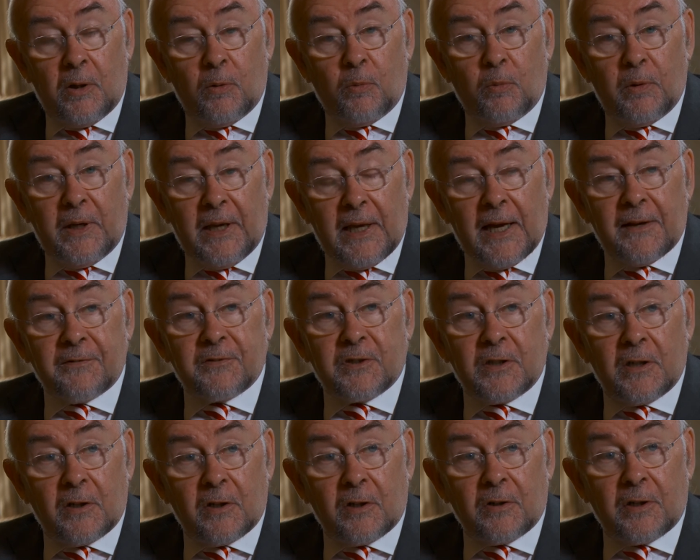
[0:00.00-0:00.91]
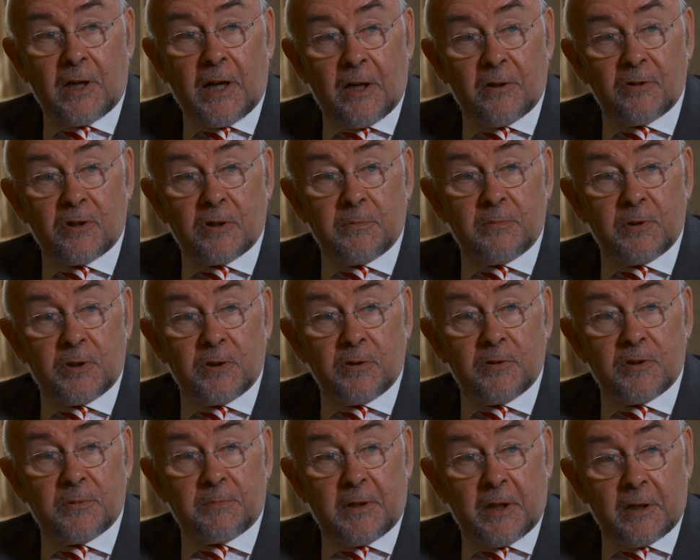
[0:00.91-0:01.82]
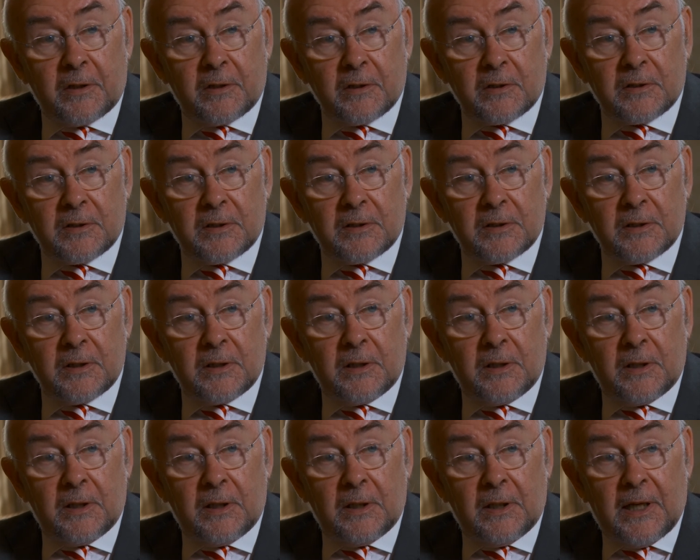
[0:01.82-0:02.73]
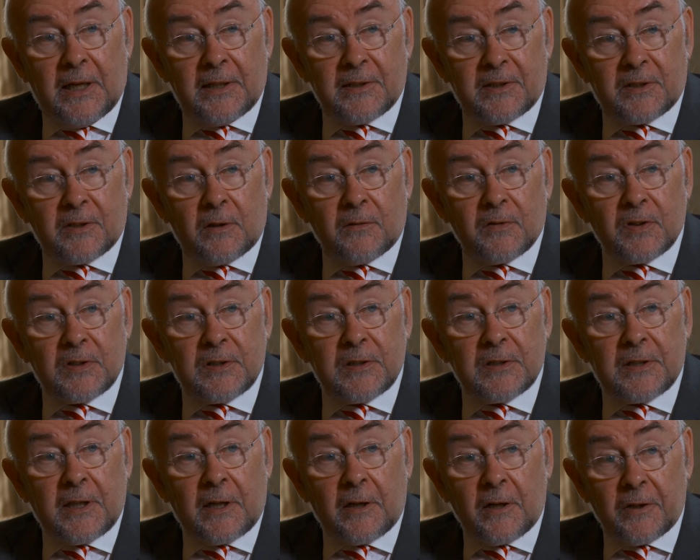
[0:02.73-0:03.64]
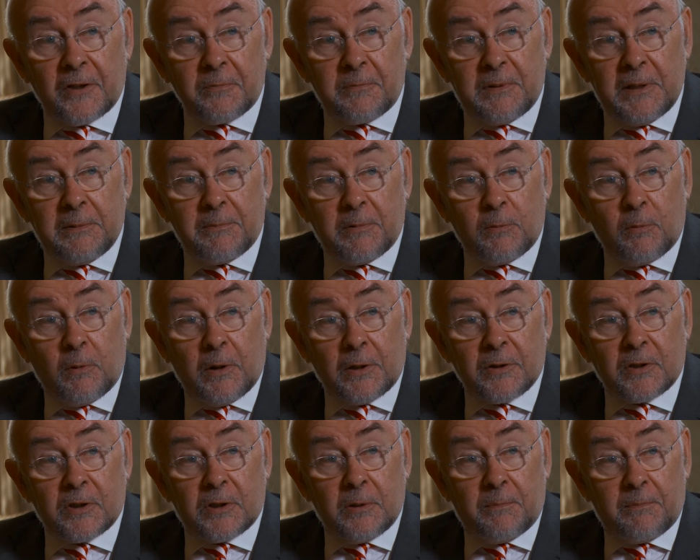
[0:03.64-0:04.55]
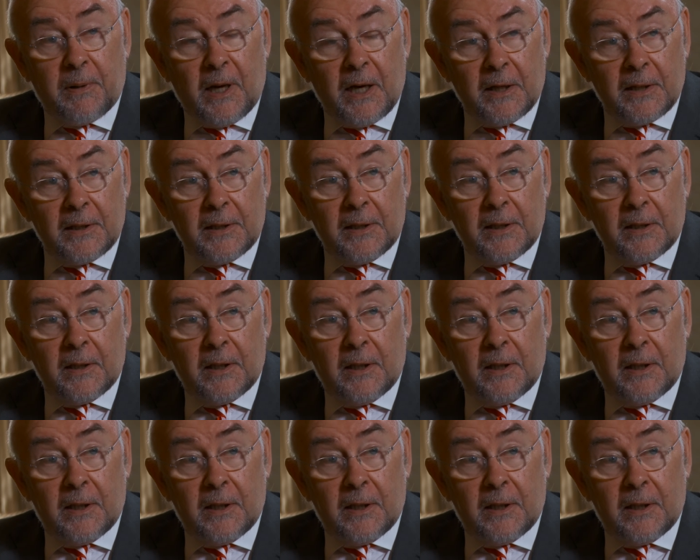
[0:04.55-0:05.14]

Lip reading: We have to learn how to produce products and services that other people want to buy